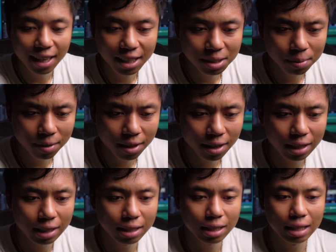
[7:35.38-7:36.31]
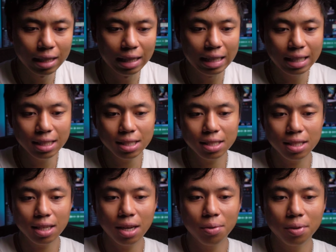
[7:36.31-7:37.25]
Last but not
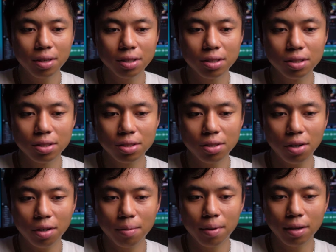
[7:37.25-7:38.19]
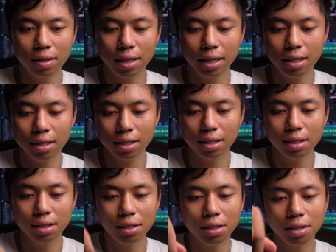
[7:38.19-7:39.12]
least, I want to talk about like
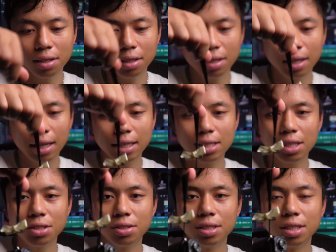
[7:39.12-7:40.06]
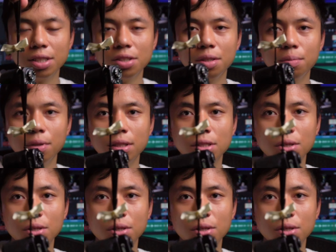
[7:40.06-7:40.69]
little accessories that you could put.